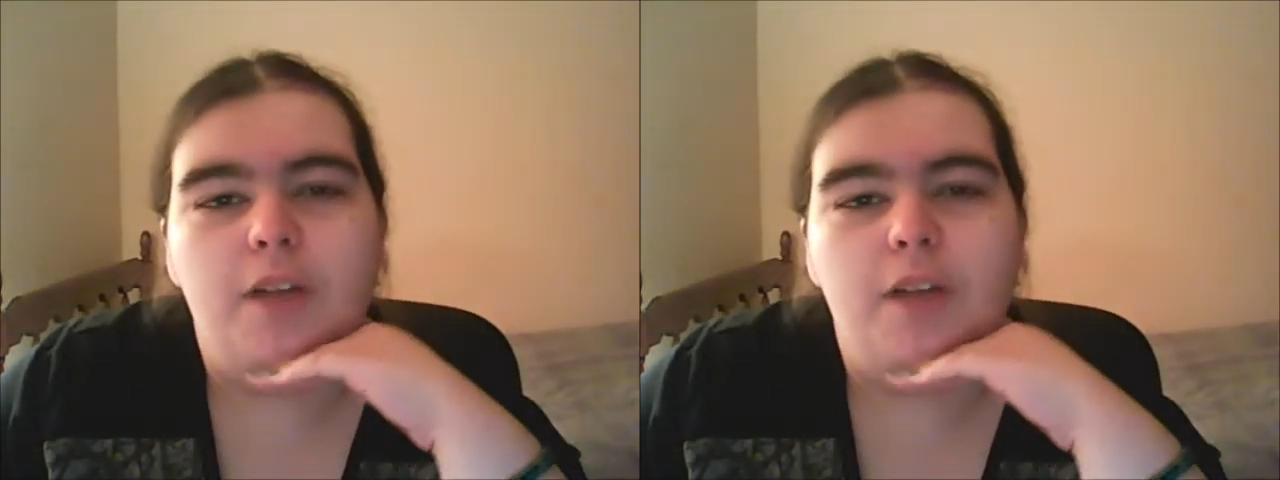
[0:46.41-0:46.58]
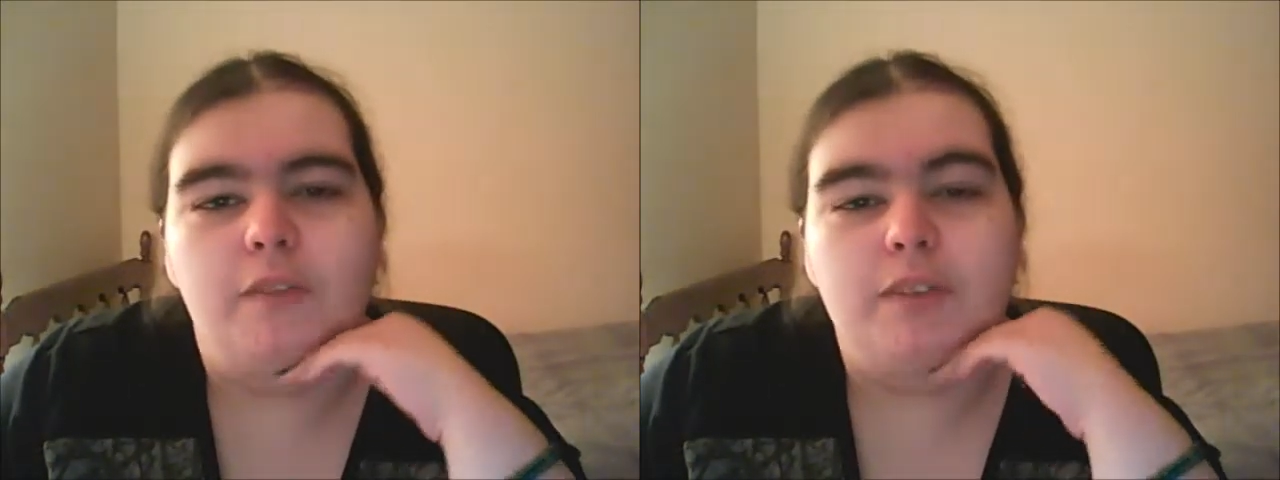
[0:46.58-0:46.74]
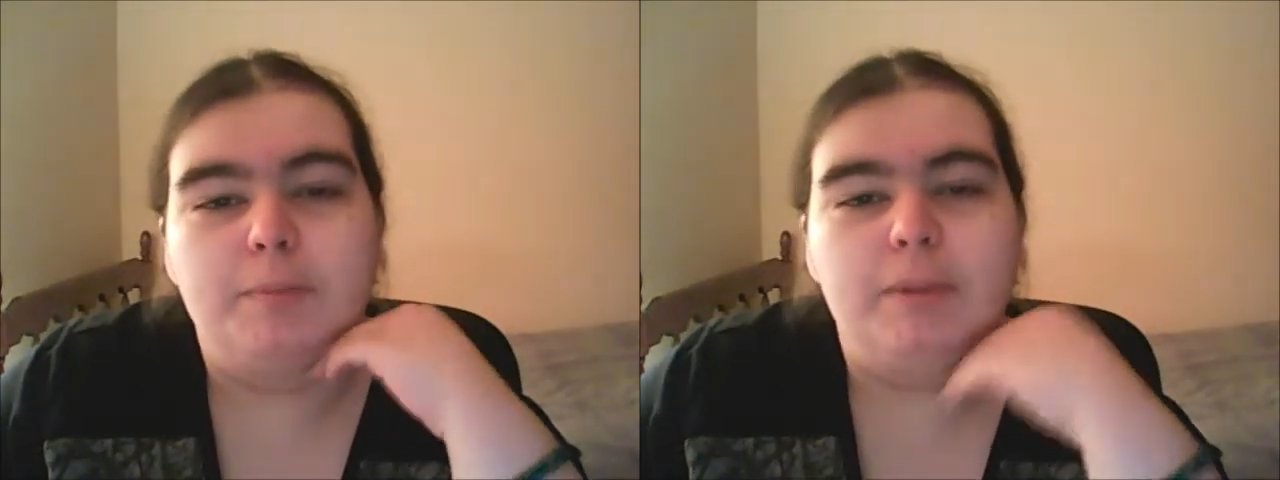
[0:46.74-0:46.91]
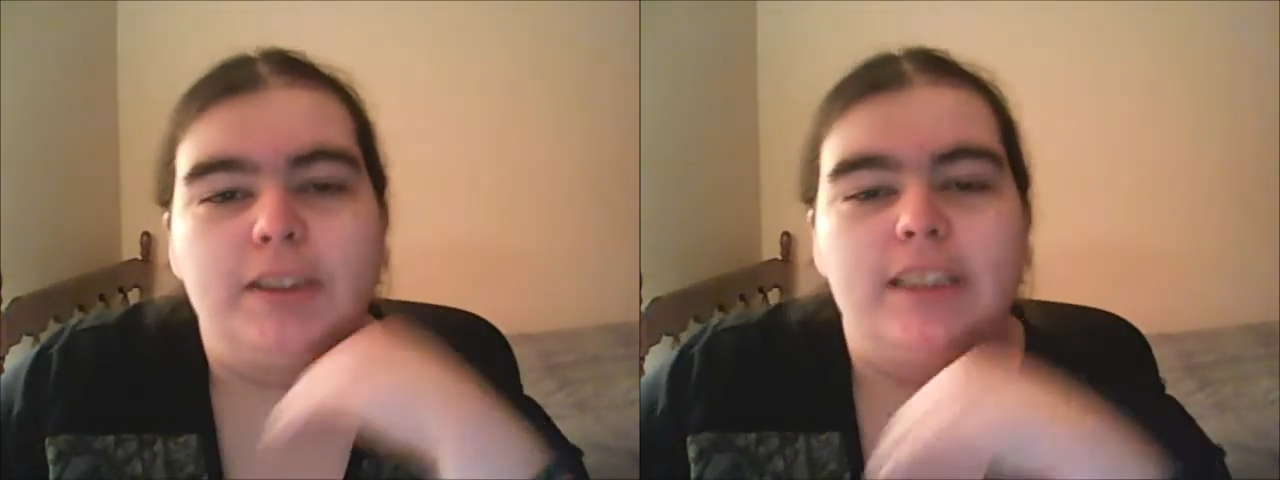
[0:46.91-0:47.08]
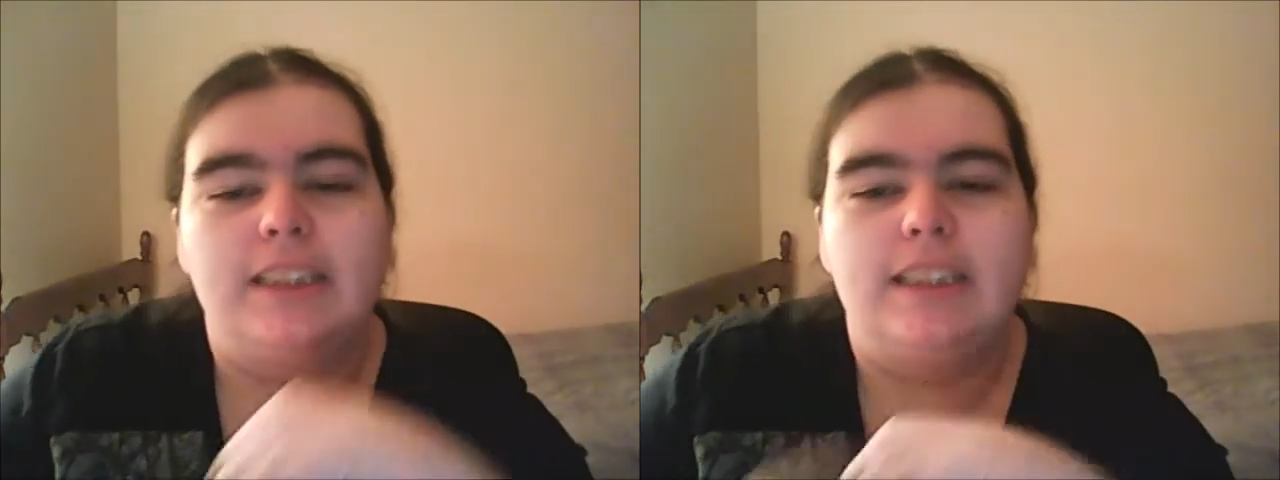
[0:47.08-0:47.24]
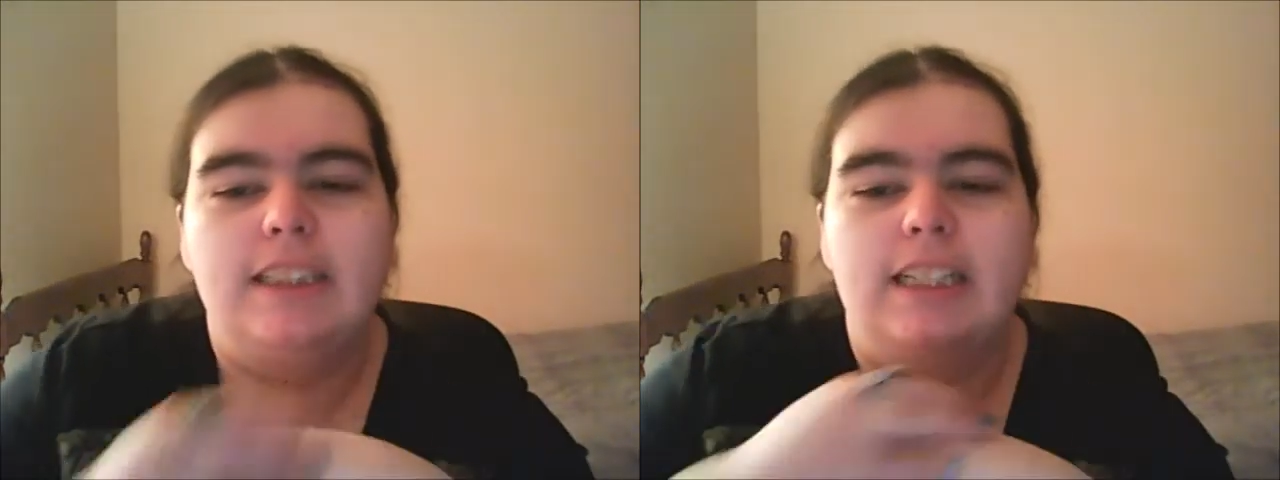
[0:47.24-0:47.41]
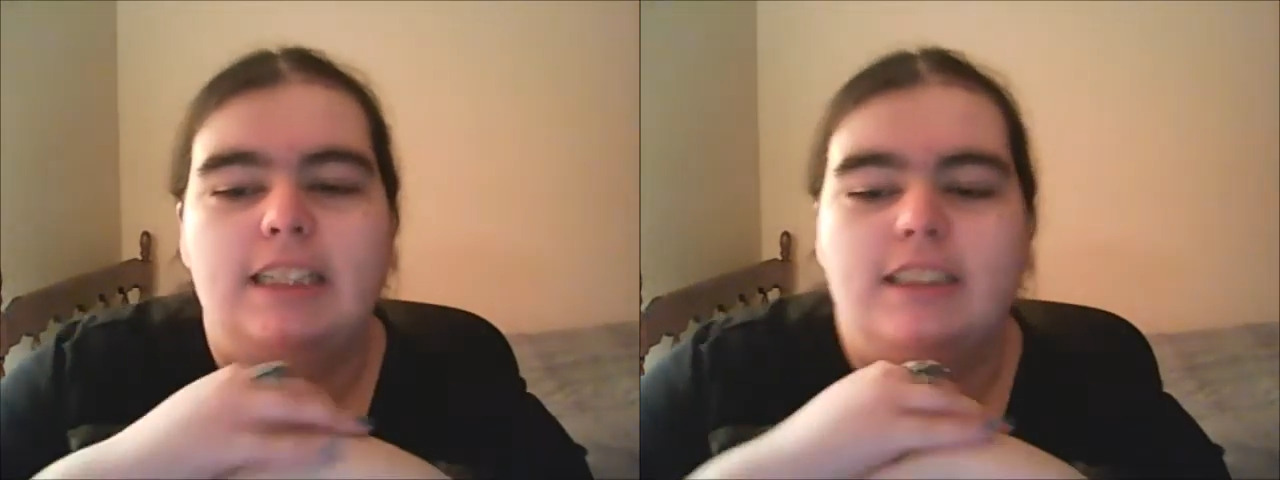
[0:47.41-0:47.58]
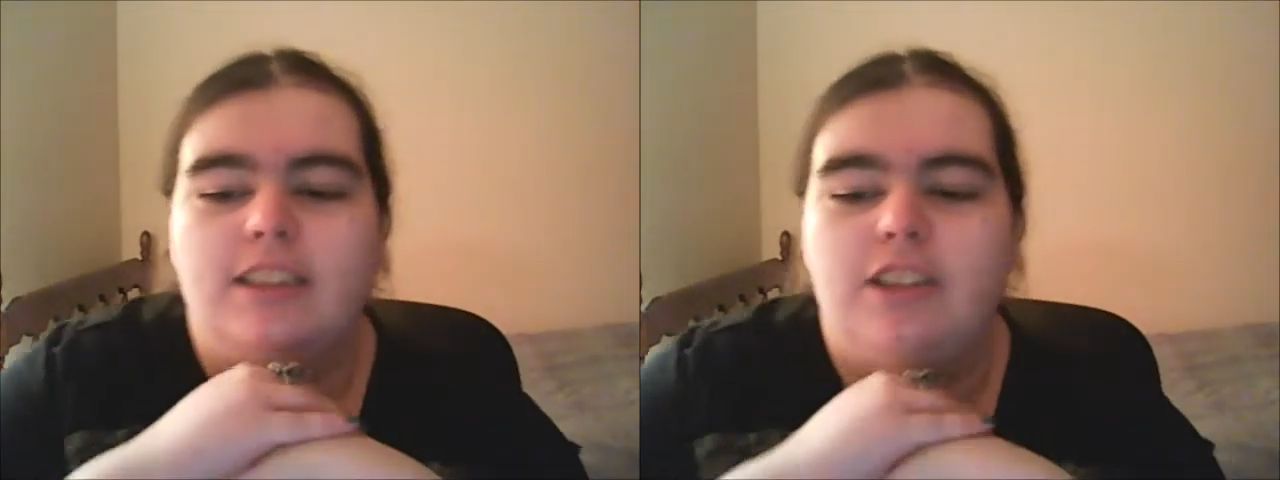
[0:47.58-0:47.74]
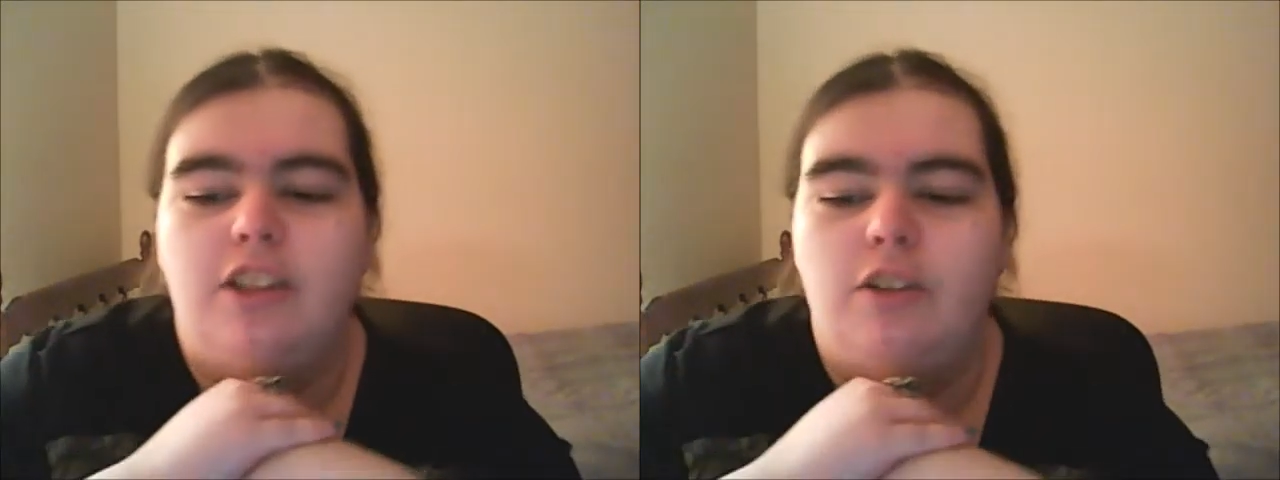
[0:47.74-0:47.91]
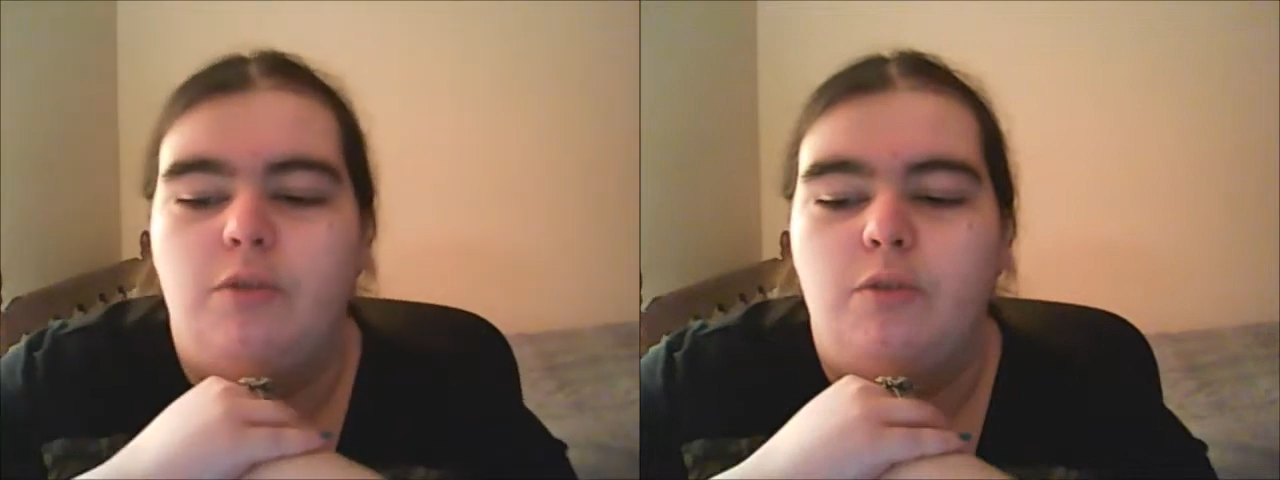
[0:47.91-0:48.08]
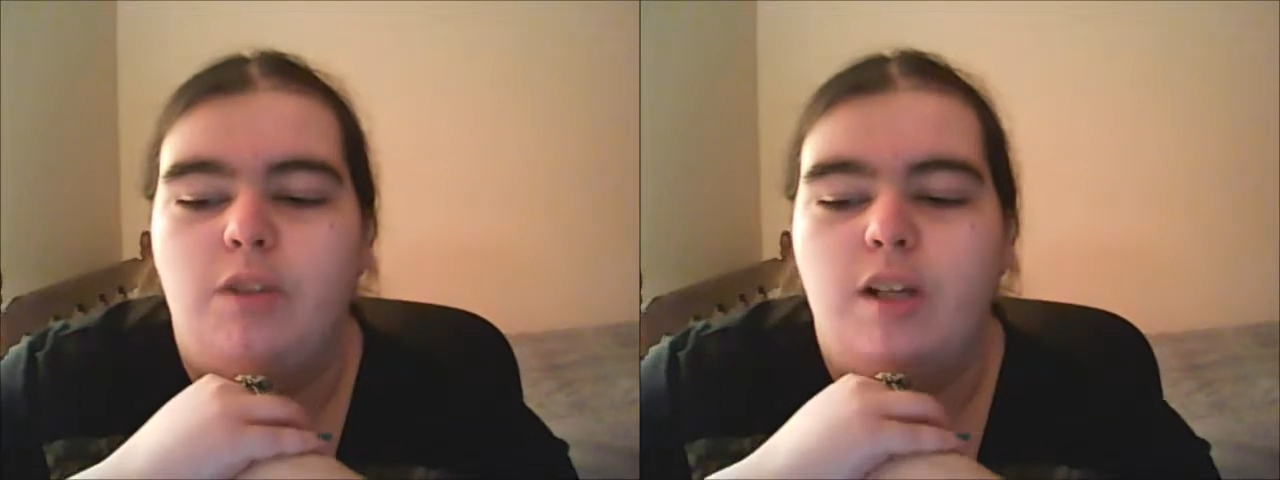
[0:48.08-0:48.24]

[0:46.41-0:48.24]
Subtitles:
office buildings and things, so